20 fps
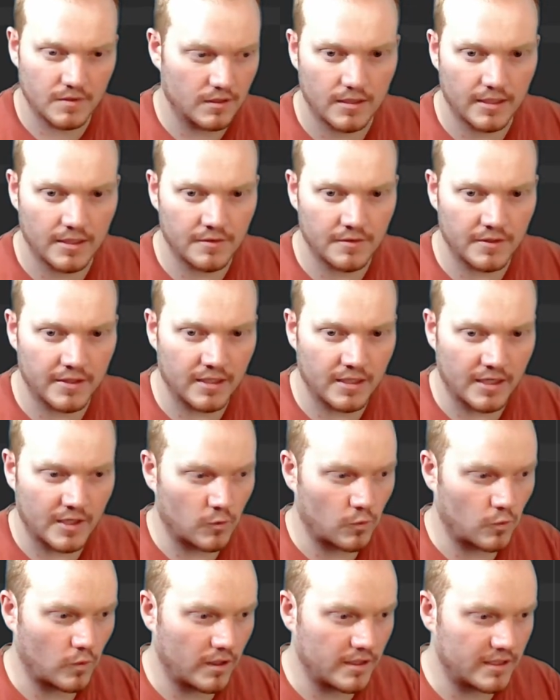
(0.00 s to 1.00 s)
And then I
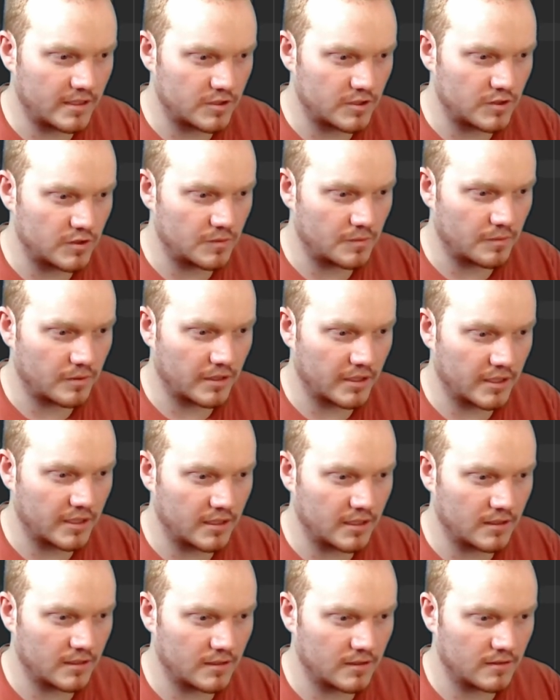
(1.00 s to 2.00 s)
want it to
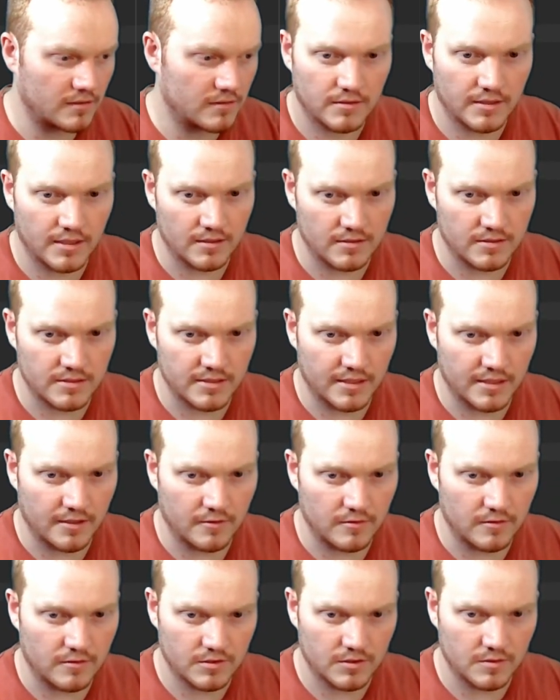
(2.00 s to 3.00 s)
play that
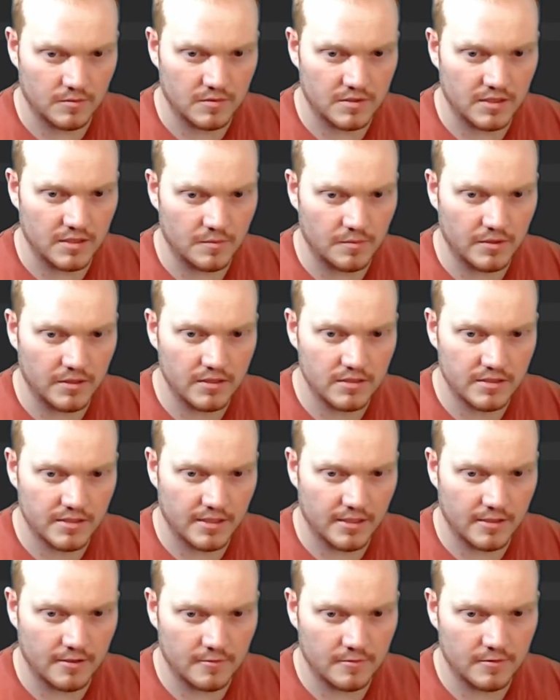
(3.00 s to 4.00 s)
sound. So I'm gonna say play
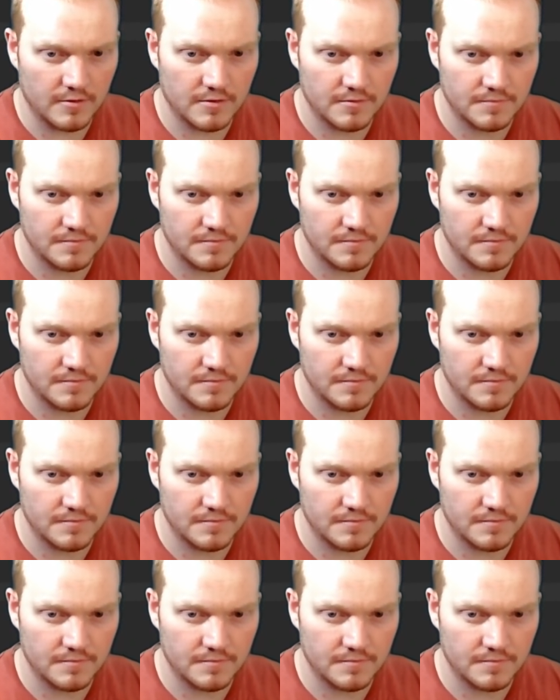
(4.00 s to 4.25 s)
sound.